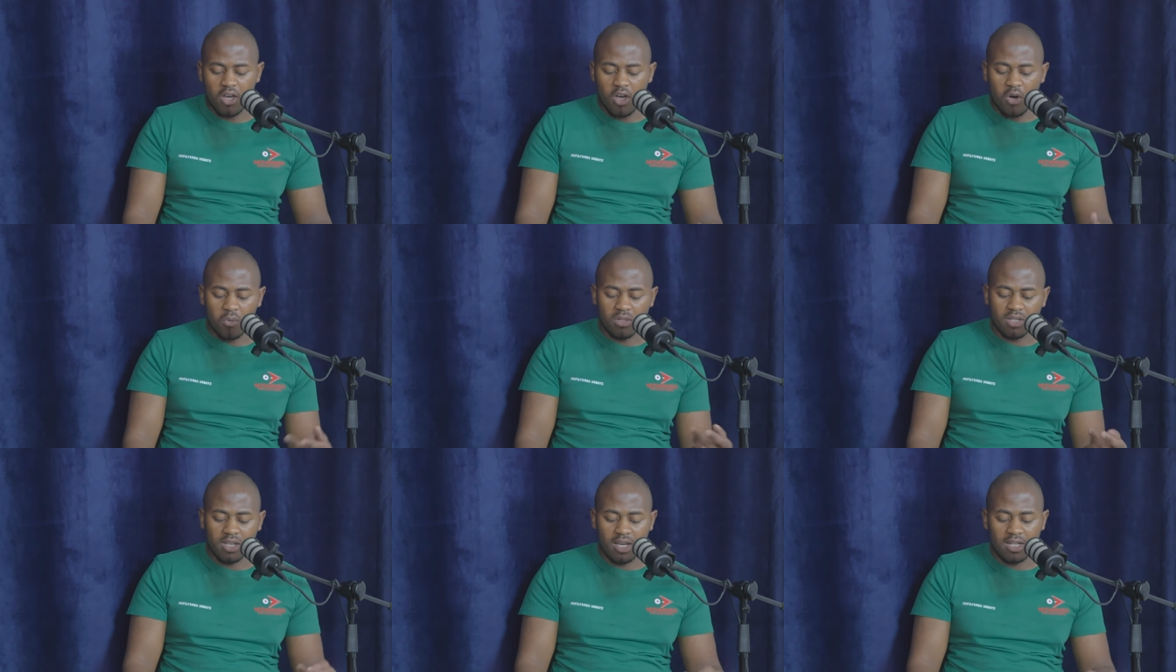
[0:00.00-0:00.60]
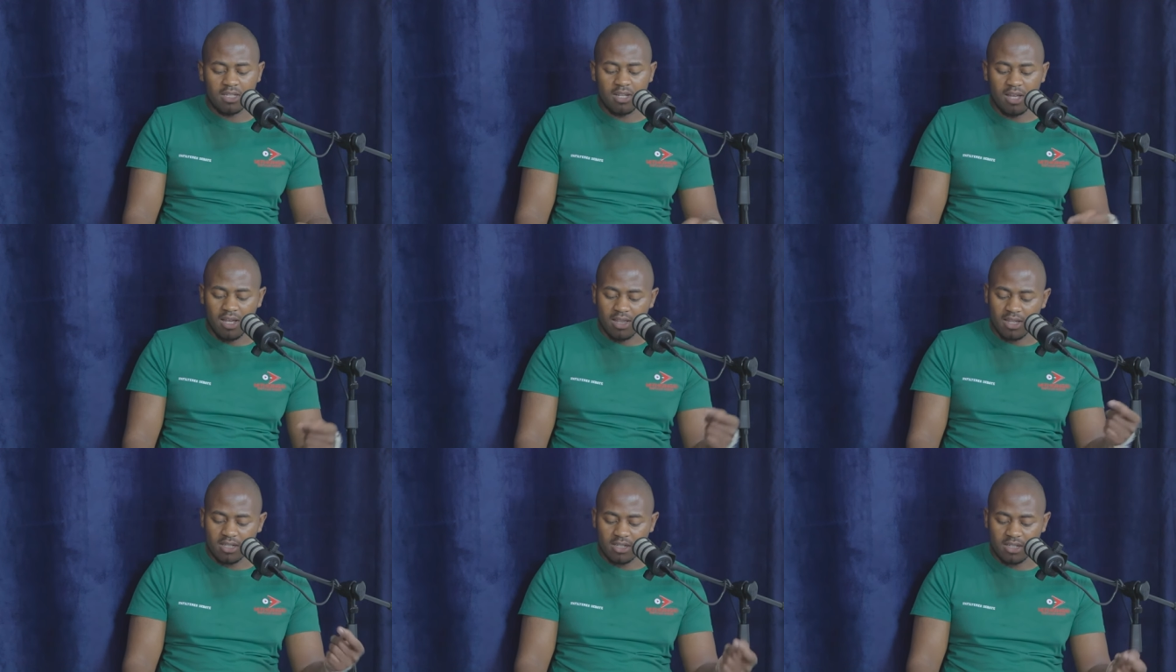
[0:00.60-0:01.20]
would get
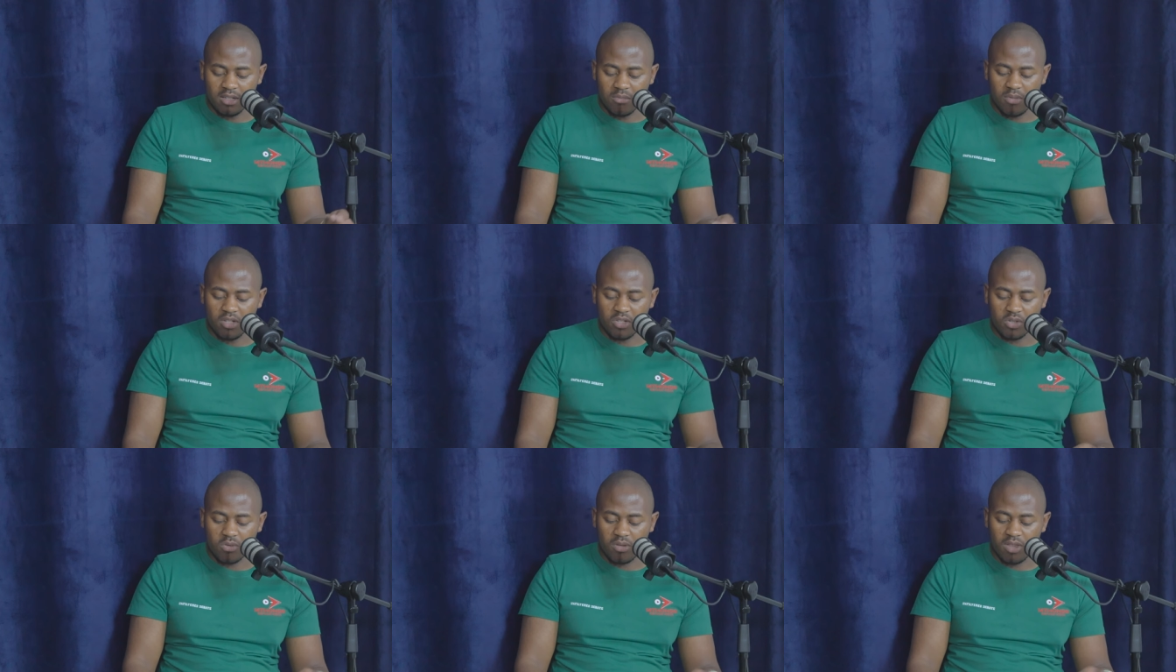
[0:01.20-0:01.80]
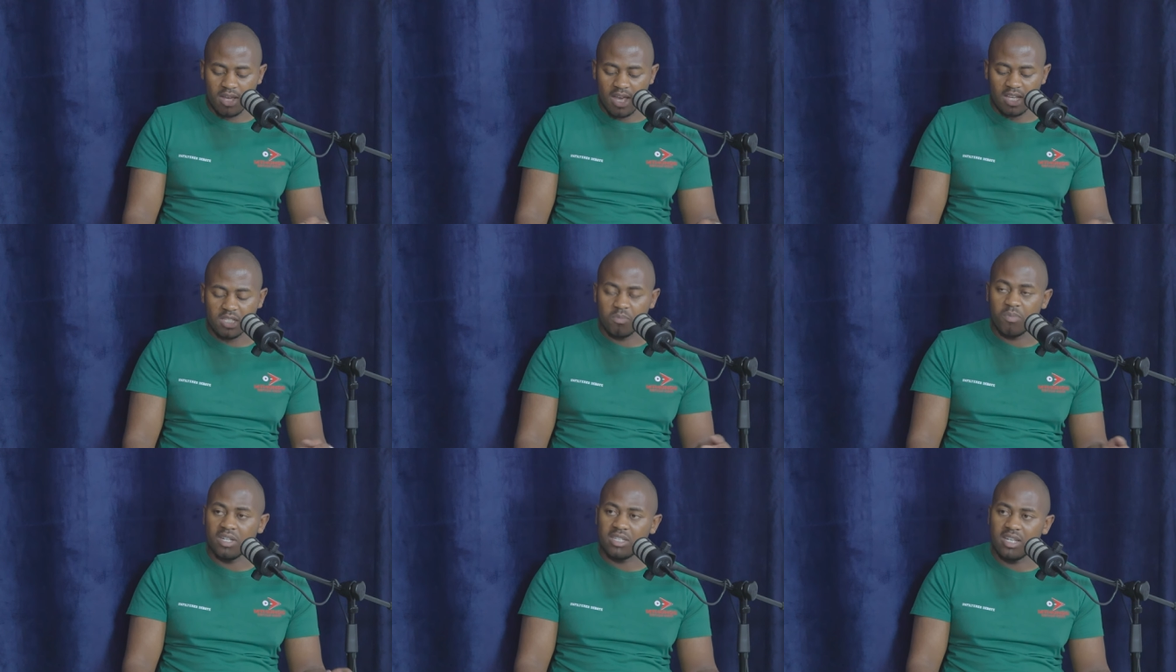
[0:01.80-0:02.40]
the treatment so their
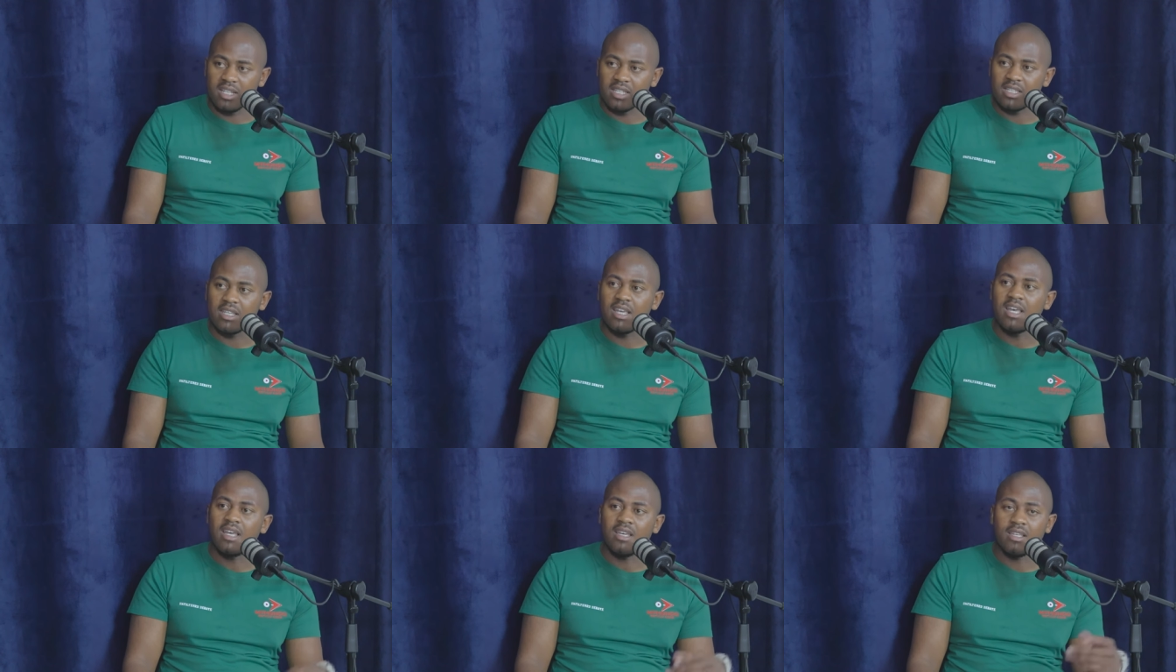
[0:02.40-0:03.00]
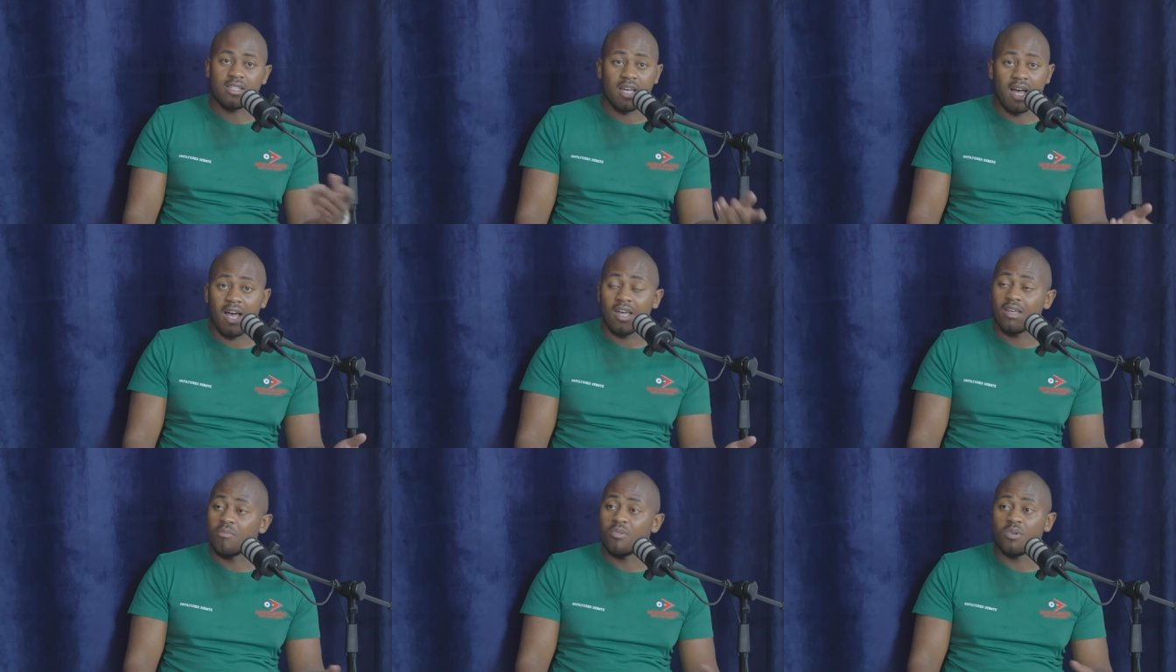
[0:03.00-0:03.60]
expectancy is
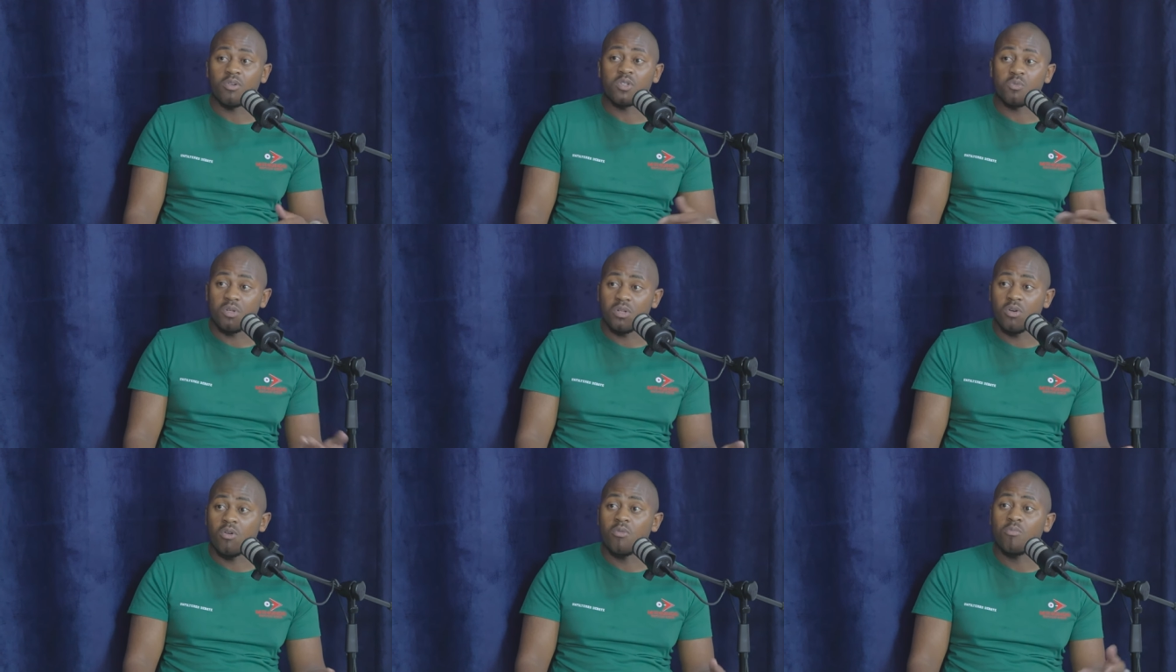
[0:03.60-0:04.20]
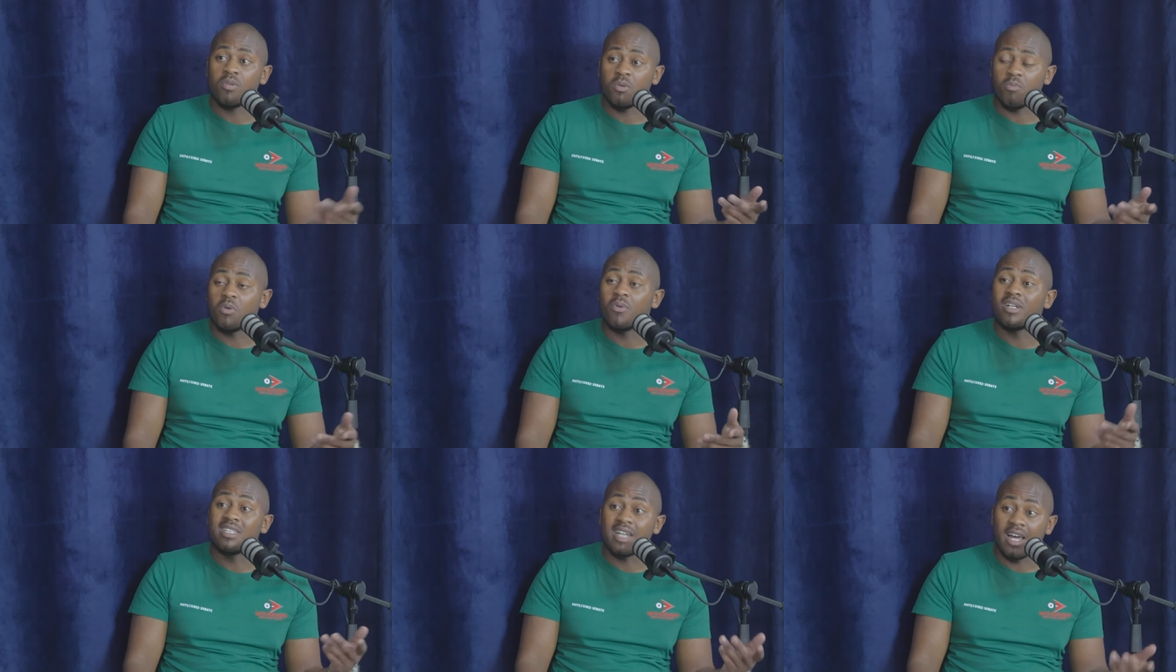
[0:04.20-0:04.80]
high because we know people
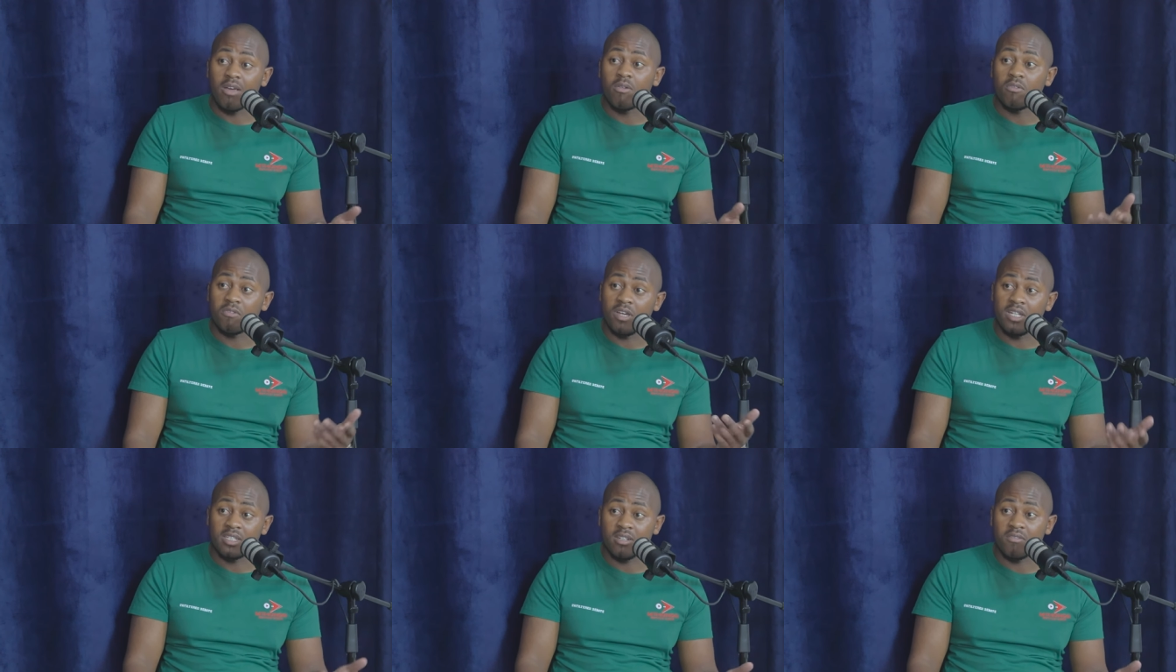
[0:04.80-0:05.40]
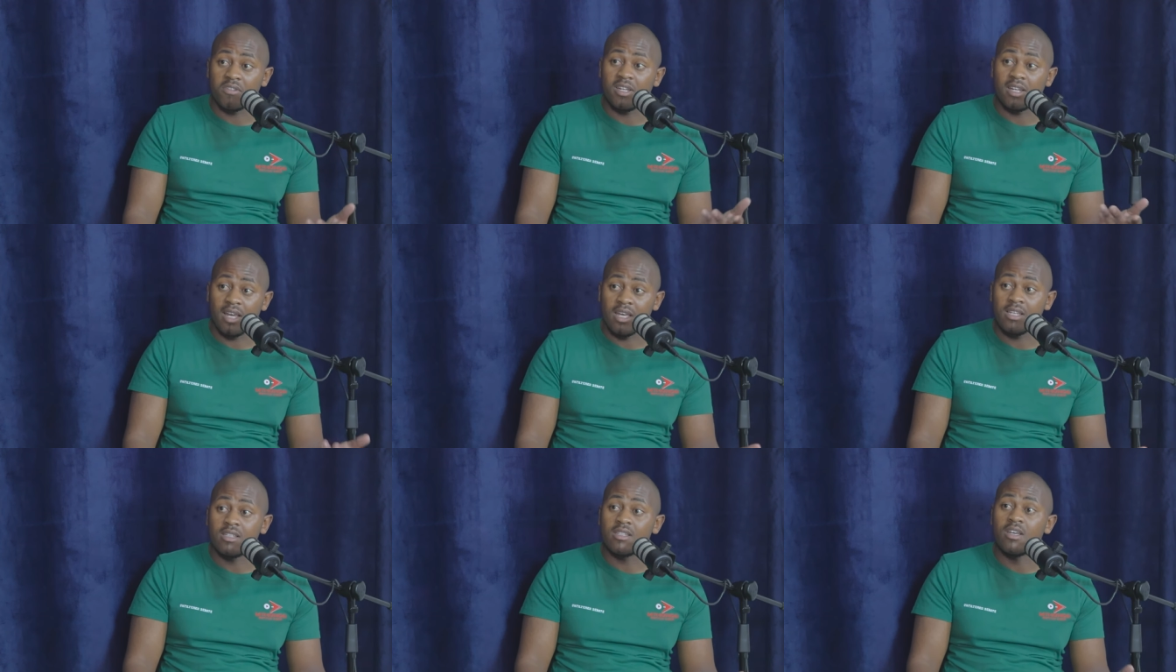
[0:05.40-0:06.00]
were dying of HIV and
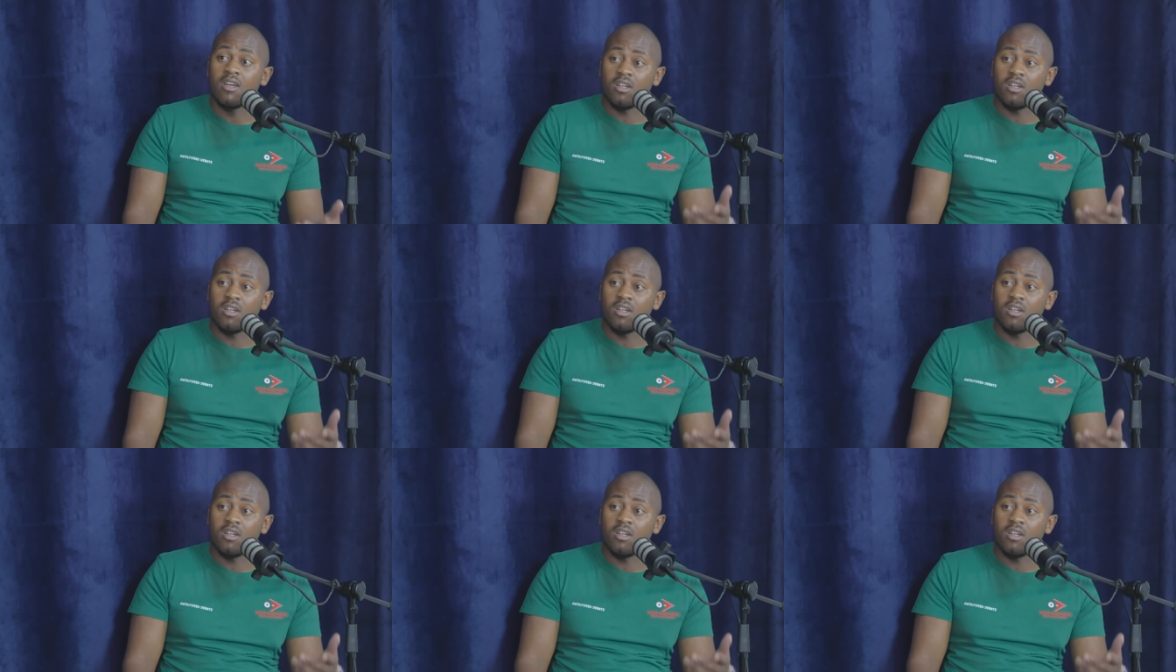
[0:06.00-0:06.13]
AIDS